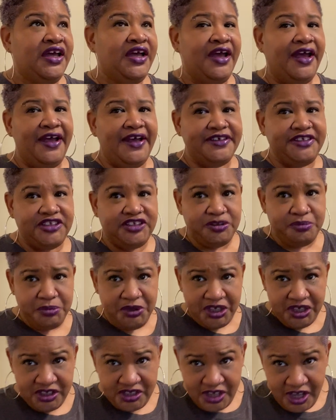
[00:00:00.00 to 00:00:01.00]
as it's
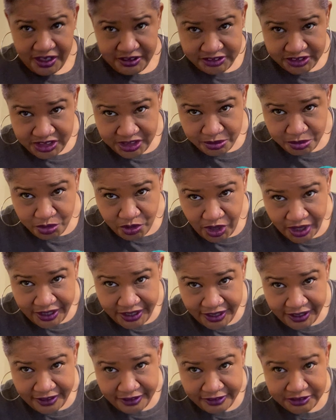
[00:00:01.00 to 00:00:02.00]
been. Y'all see them gray
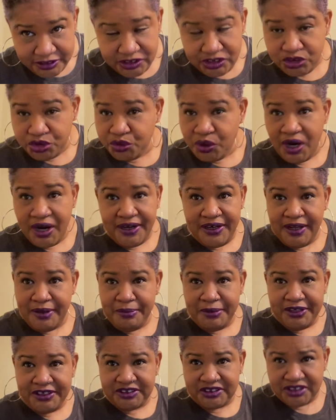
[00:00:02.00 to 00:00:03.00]
hairs that's trying their
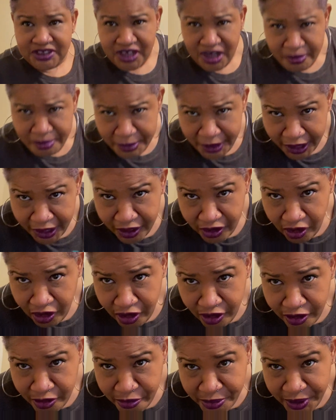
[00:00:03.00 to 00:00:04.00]
best to come back
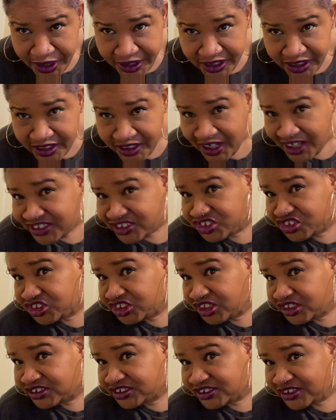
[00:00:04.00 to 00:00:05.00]
already, and I
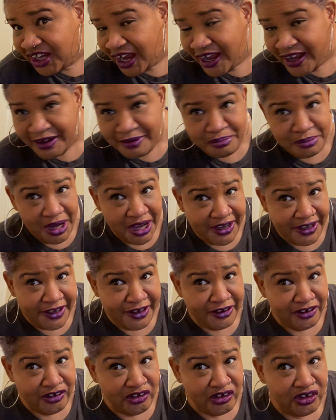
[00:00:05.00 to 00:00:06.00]
just dyed my
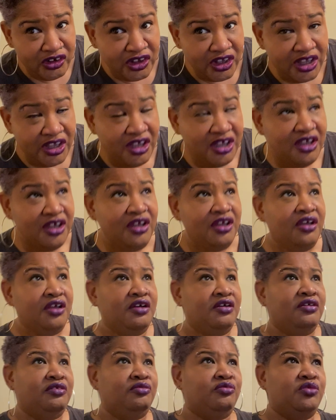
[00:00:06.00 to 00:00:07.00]
hair,
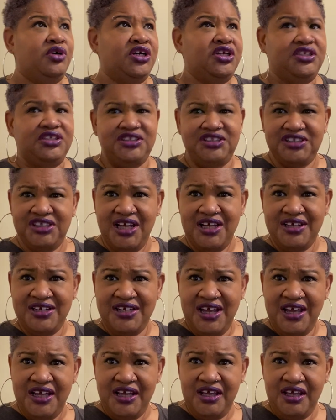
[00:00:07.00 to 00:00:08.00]

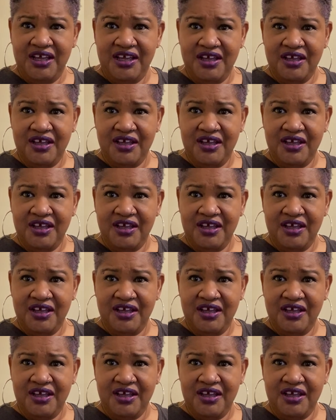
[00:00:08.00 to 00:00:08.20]
Sunday?